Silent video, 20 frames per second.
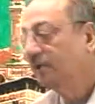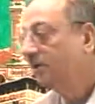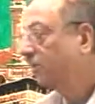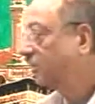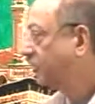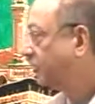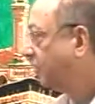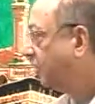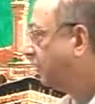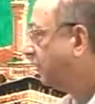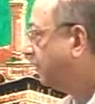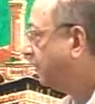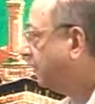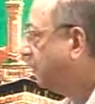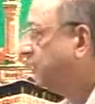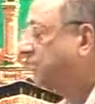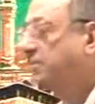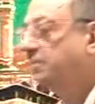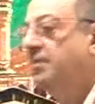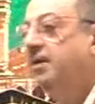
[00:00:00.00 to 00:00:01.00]
Now,
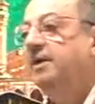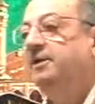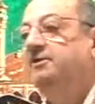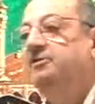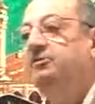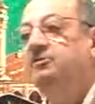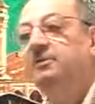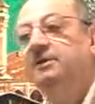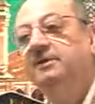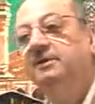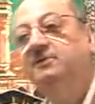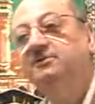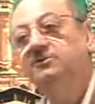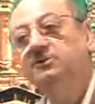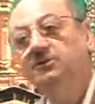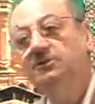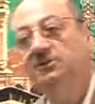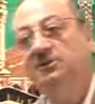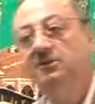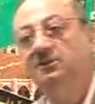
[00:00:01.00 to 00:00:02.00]
mind you, brothers and
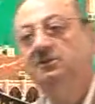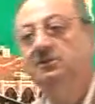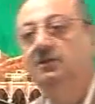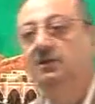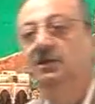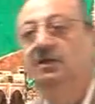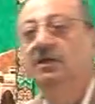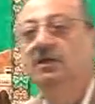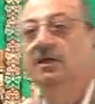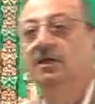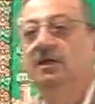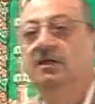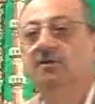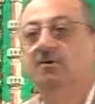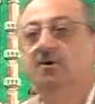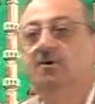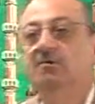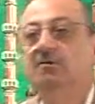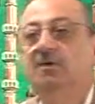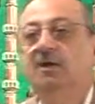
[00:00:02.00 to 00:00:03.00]
sisters,
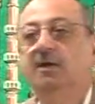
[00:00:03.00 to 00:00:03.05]
Dr.